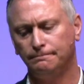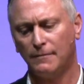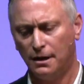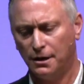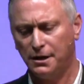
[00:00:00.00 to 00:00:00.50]

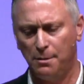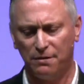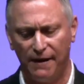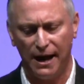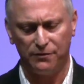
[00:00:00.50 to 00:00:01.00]
Look at number
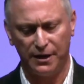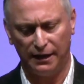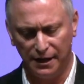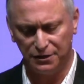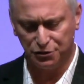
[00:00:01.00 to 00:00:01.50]
5 on that
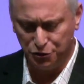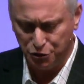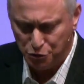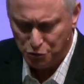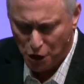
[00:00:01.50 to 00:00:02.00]
list.
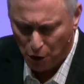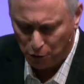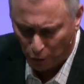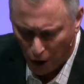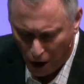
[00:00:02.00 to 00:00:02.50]
Do no
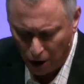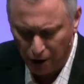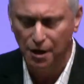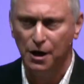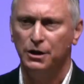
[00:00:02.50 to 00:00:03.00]
wrong
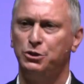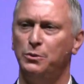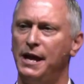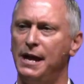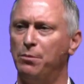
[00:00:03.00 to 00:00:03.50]
to a
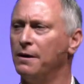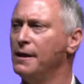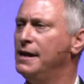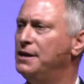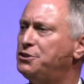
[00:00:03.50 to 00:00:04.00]
neighbor.
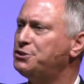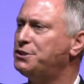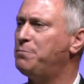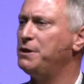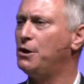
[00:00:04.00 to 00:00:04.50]
Is there
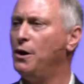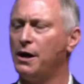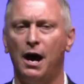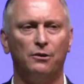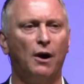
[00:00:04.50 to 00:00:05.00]
something going
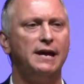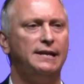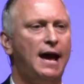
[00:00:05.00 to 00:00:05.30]
on right now